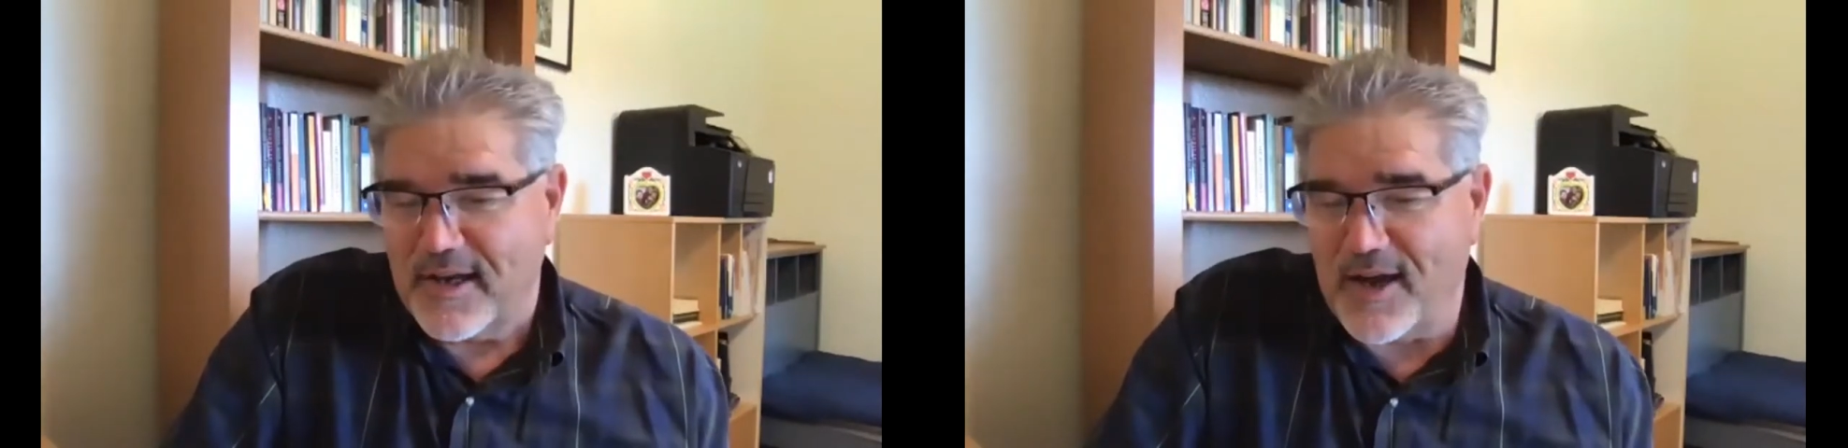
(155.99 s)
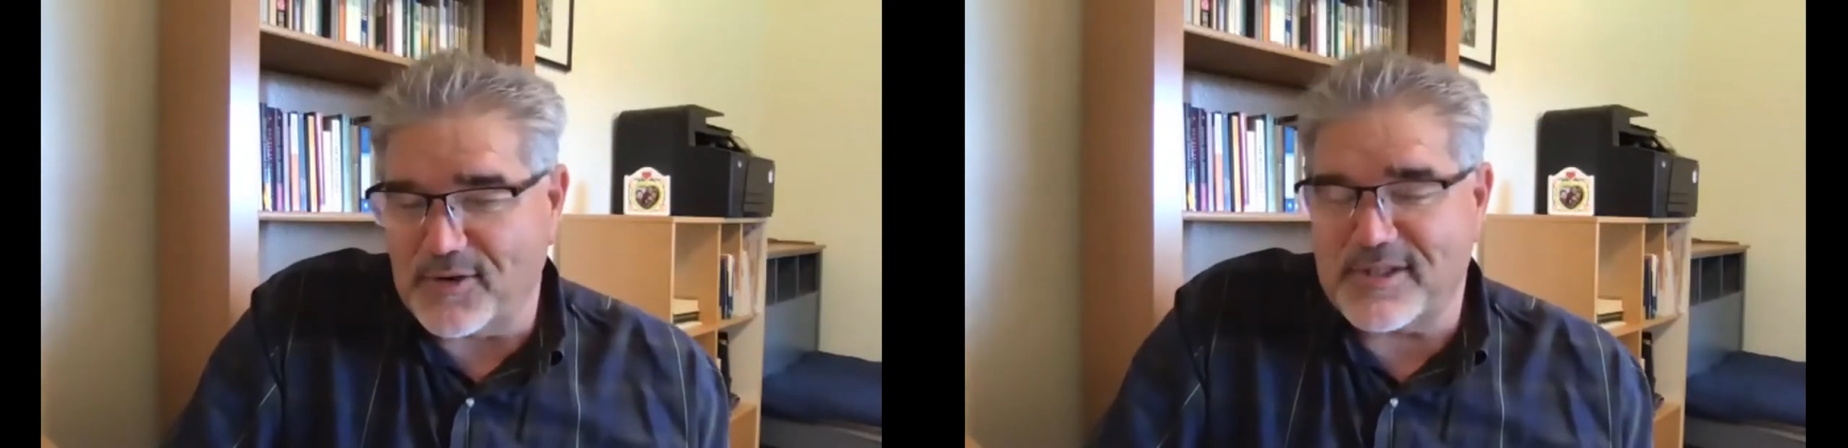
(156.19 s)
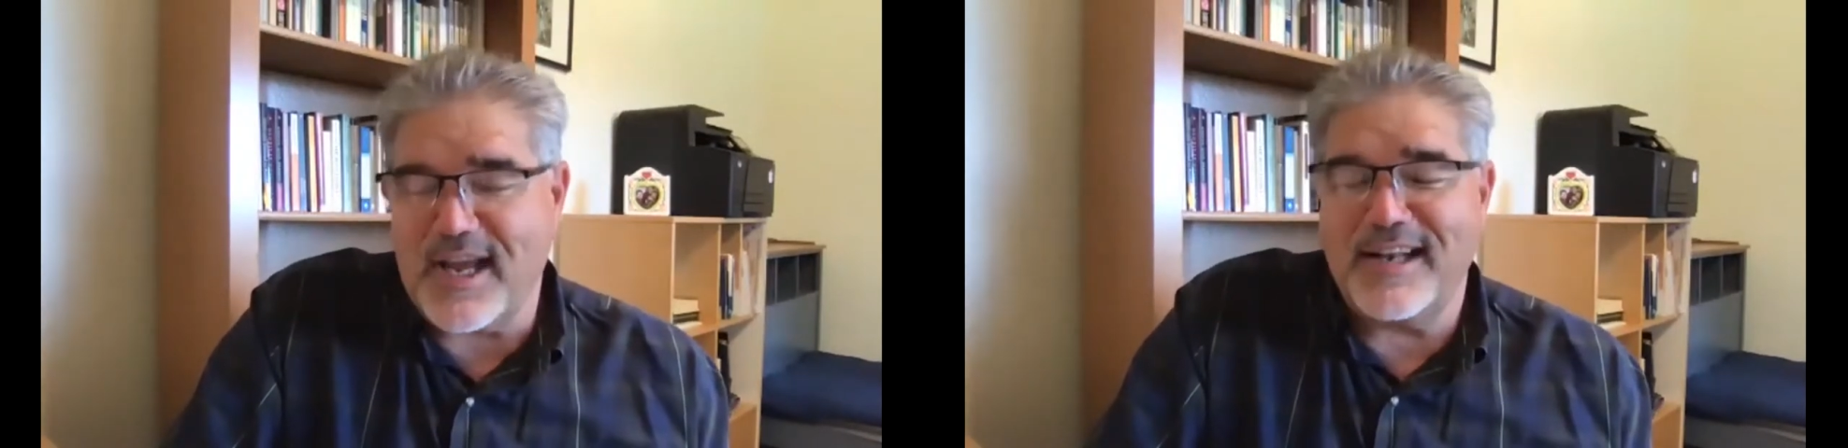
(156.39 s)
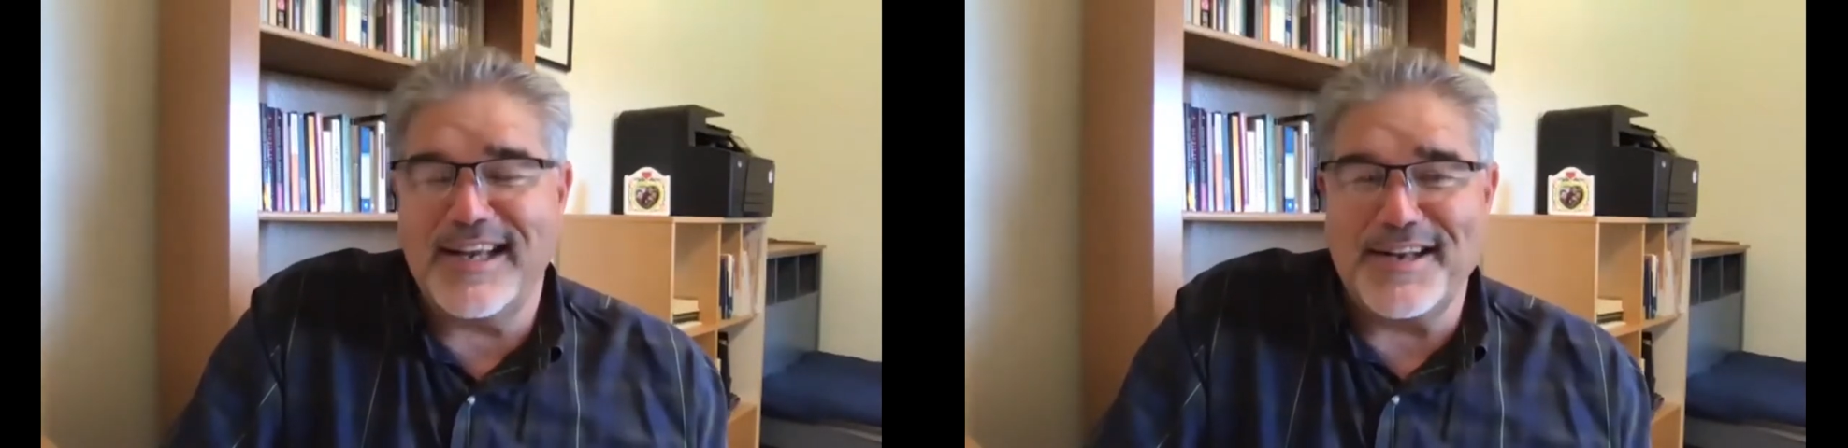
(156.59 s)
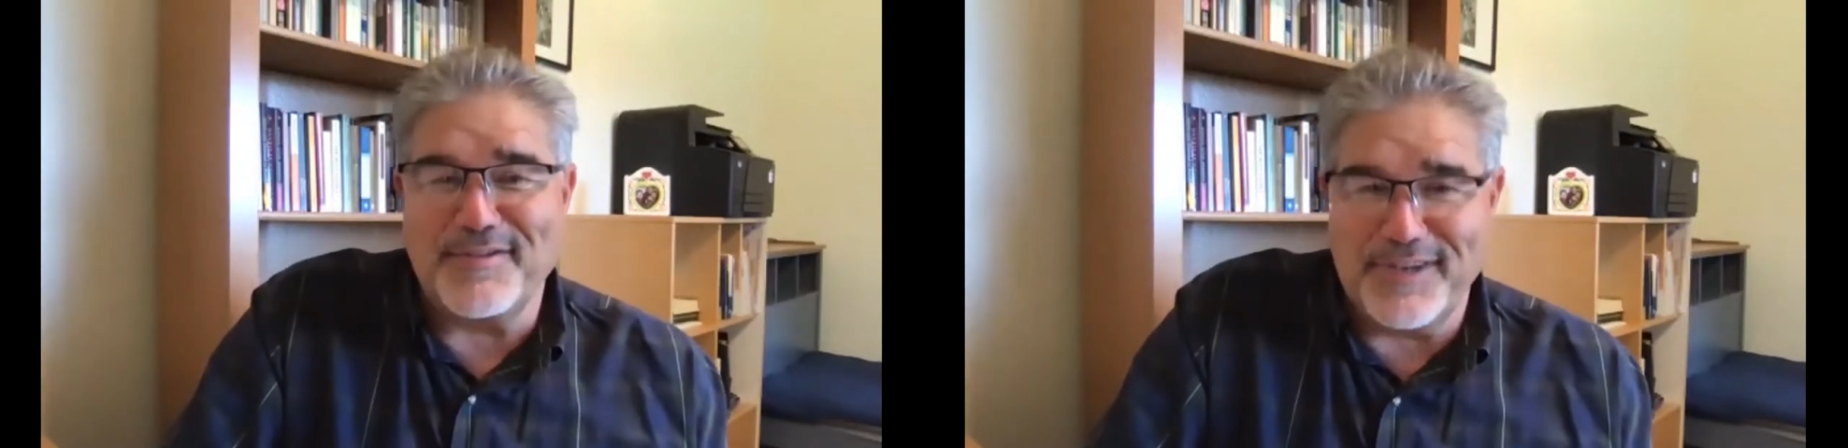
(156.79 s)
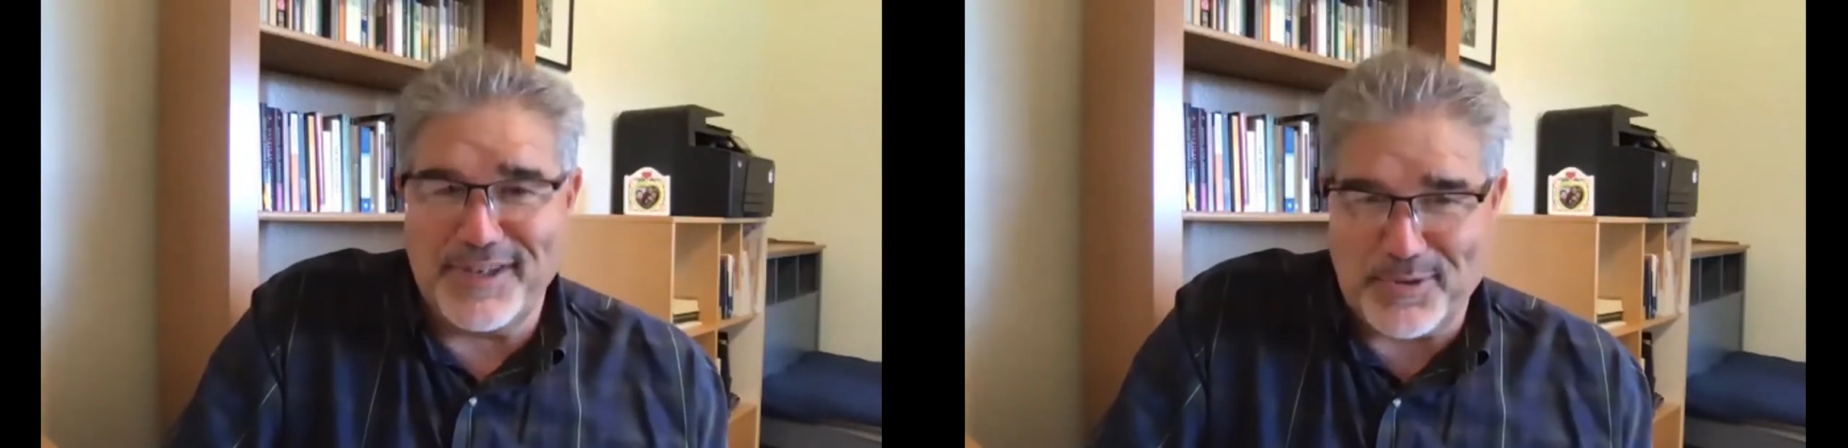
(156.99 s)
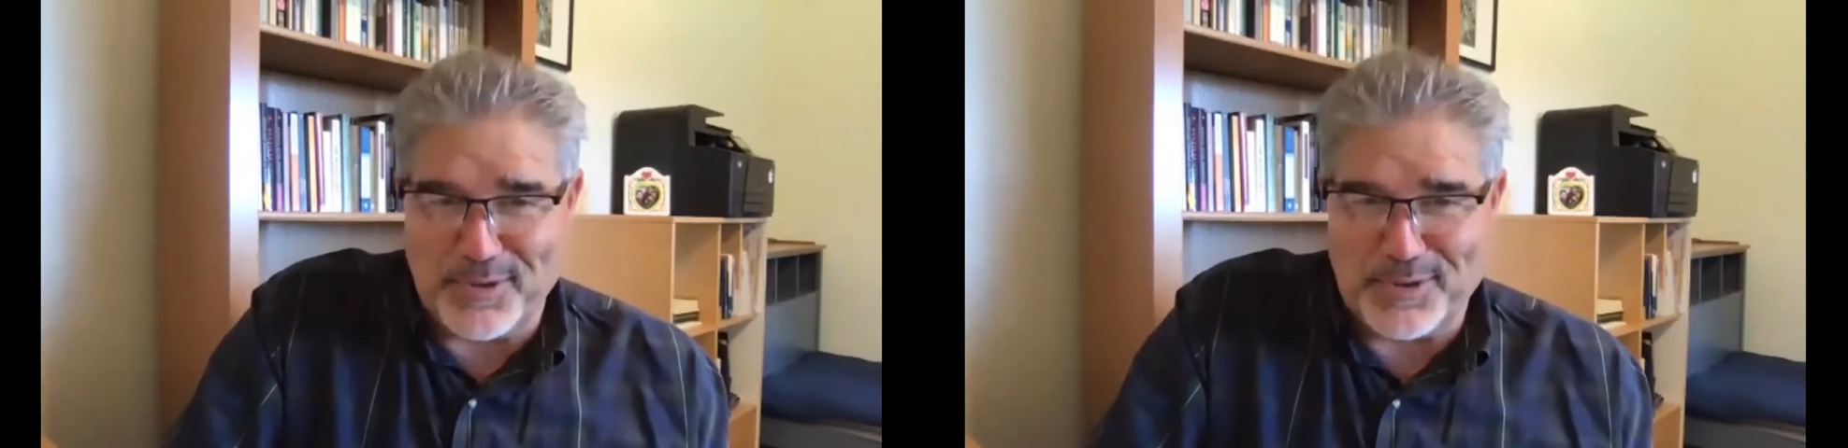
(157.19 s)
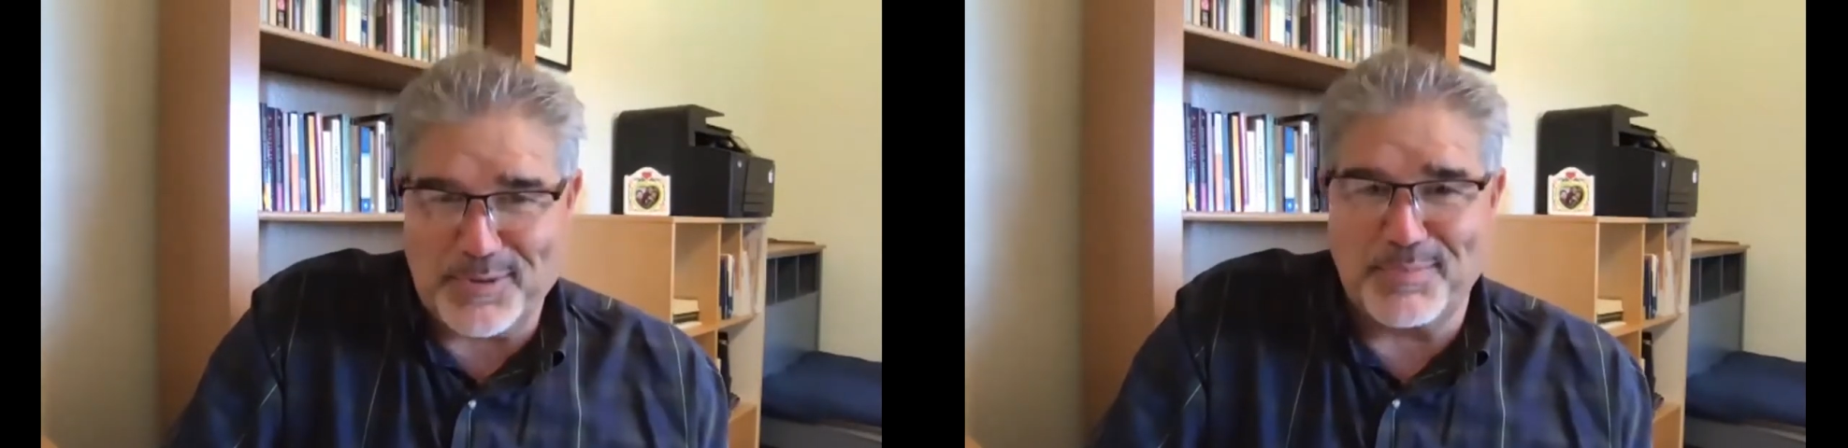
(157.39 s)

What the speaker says: outstanding individuals,